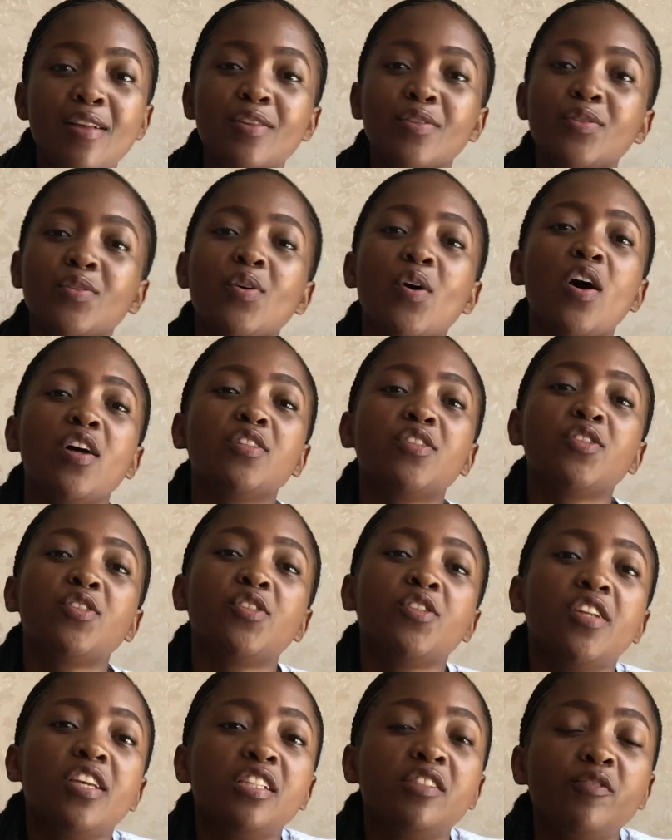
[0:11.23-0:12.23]
So on to
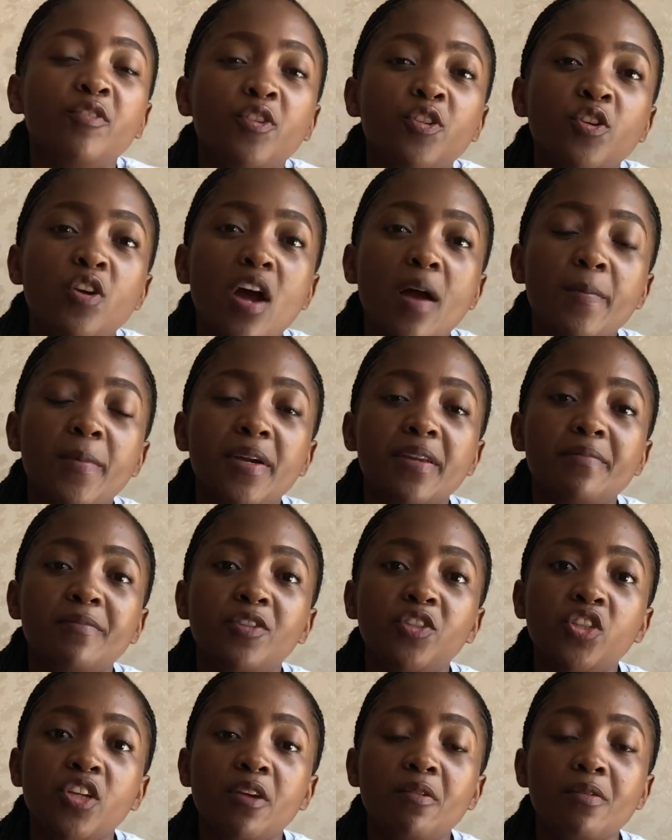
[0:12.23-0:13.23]
today's video, I'm going to be
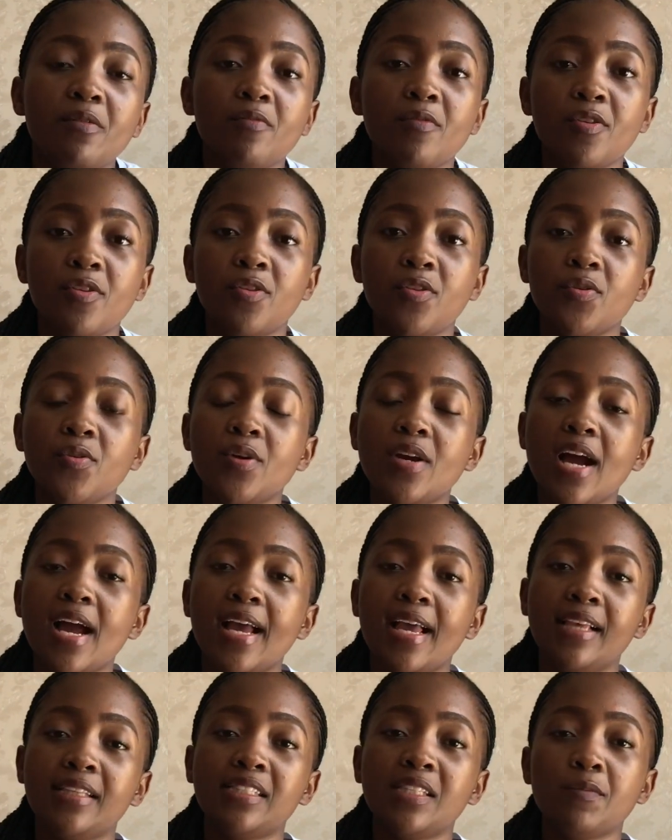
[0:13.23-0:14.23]
sharing with you
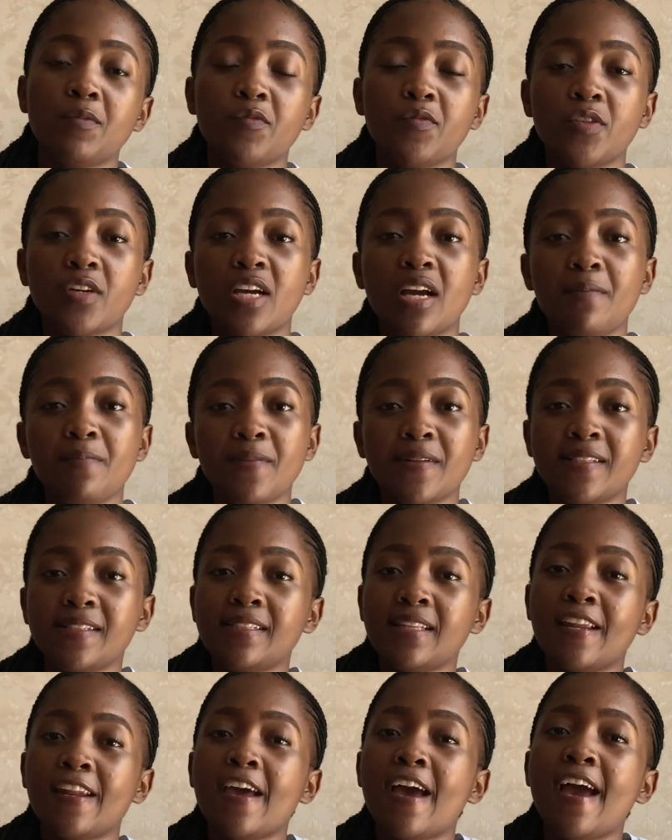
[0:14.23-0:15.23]
guys some of the companies
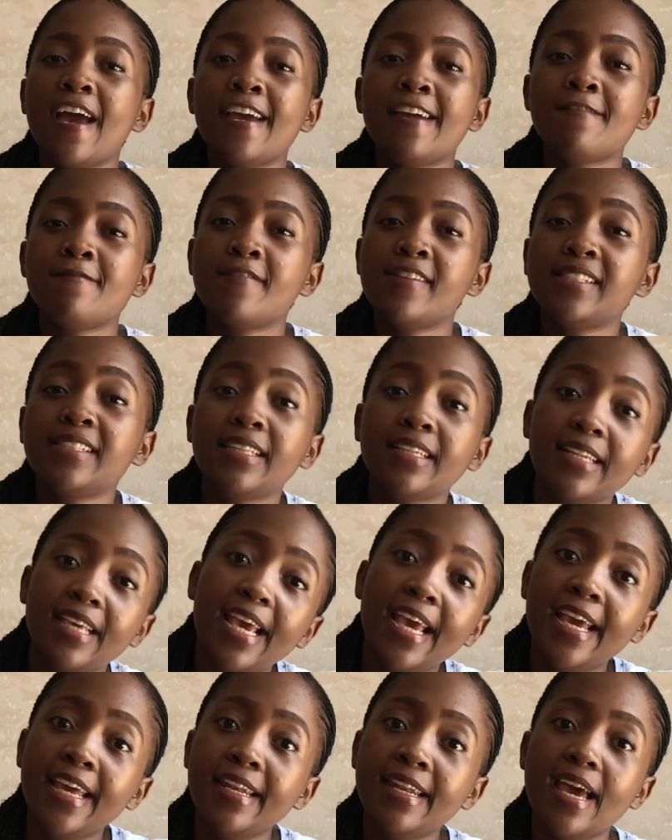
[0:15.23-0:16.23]
that I invested
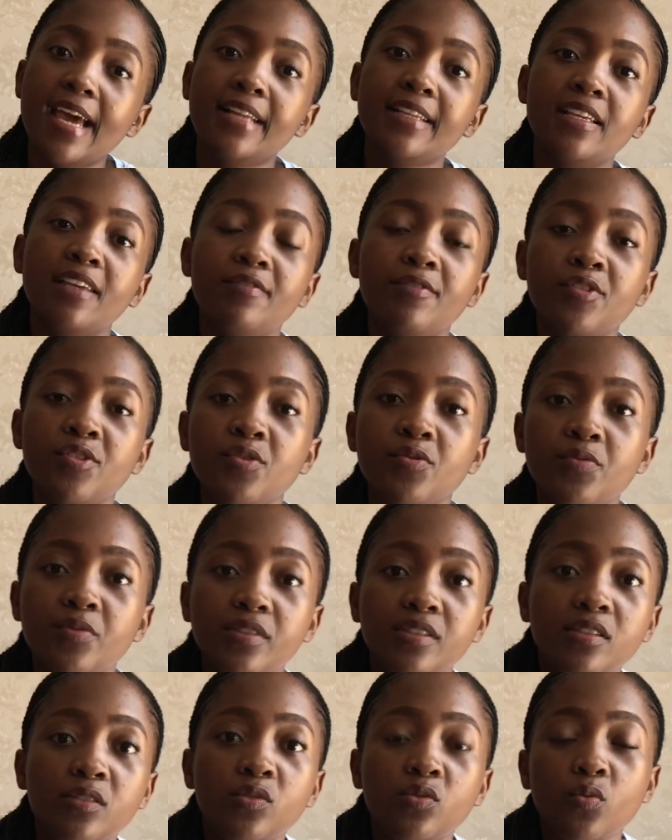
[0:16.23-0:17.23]
in and giving you
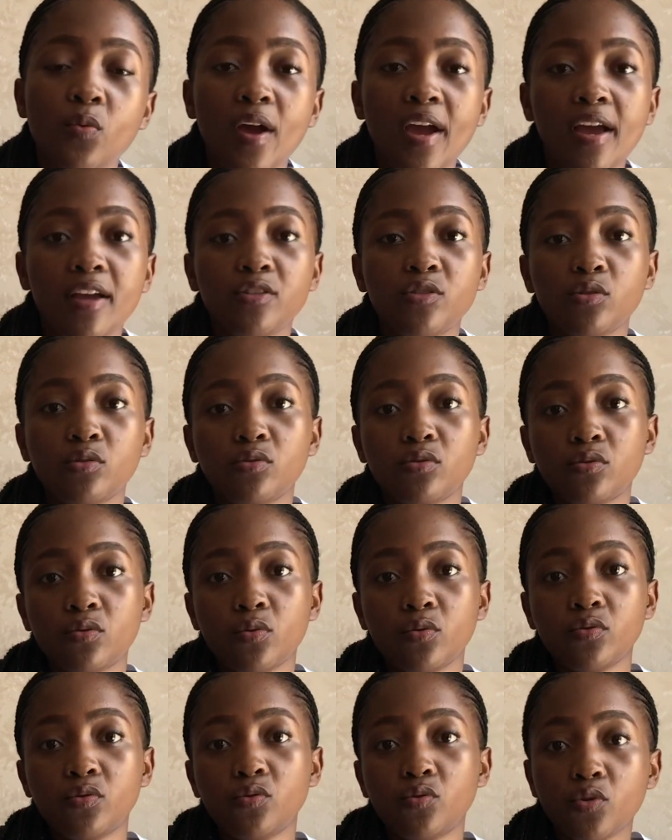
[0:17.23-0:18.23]
reasons why I chose
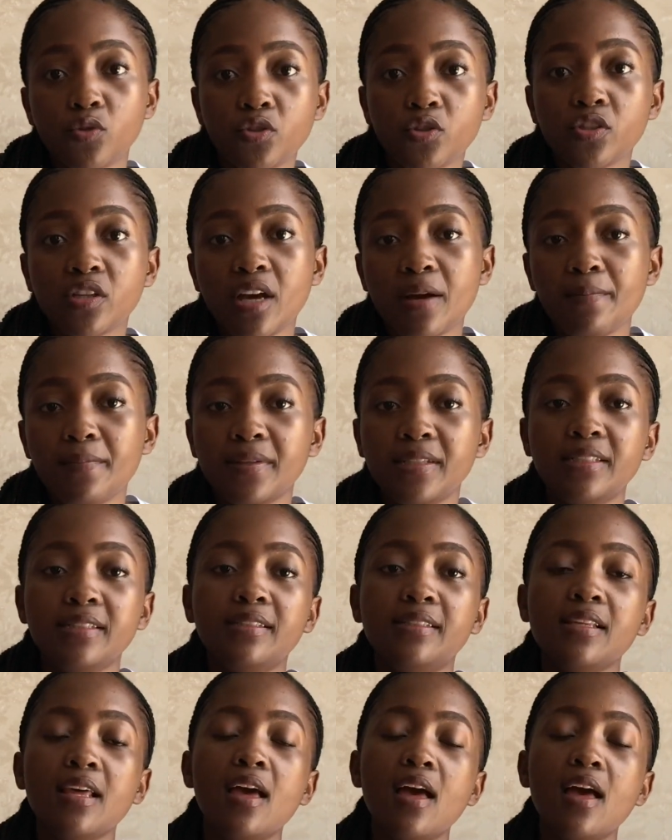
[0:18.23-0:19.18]
those certain companies.